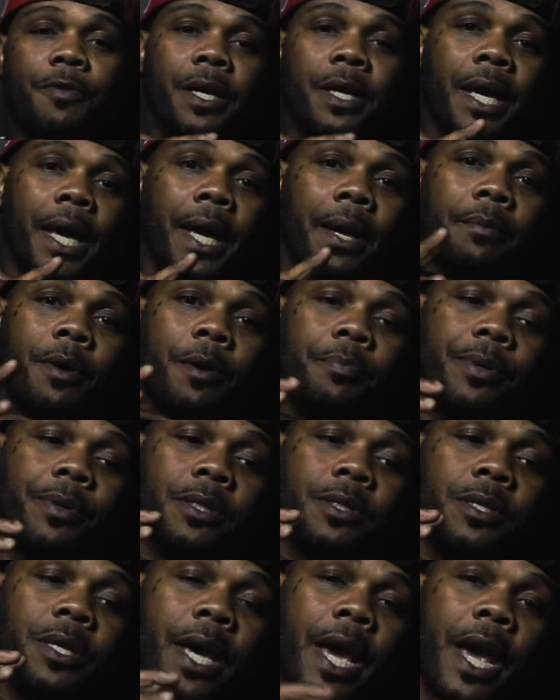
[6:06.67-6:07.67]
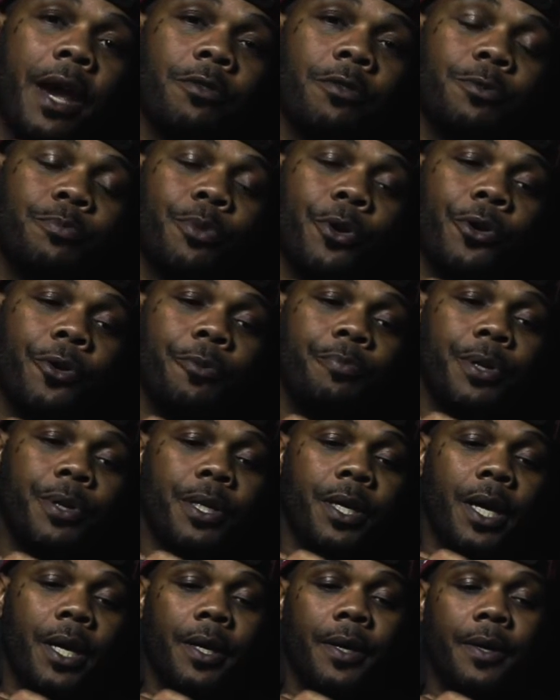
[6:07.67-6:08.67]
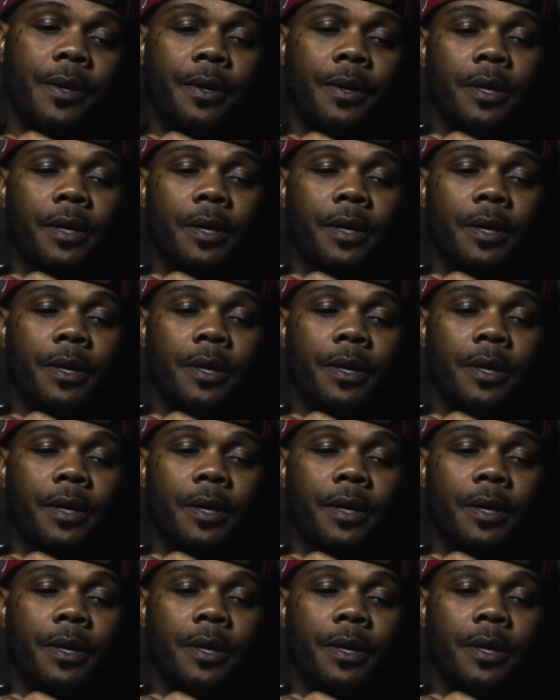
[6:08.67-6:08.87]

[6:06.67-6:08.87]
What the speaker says: I came up here to Harrisburg, PA,